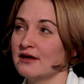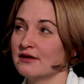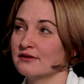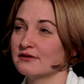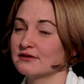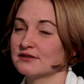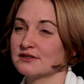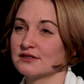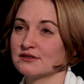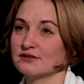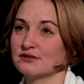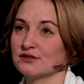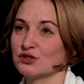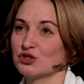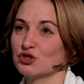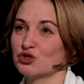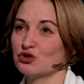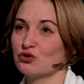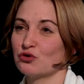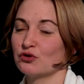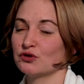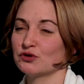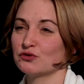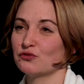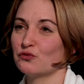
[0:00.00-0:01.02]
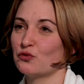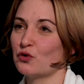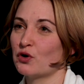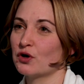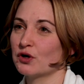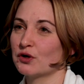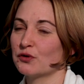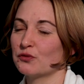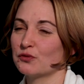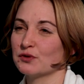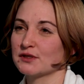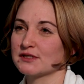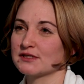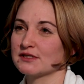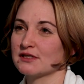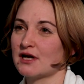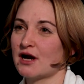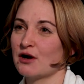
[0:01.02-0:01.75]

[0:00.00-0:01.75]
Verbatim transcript: this is a joint work with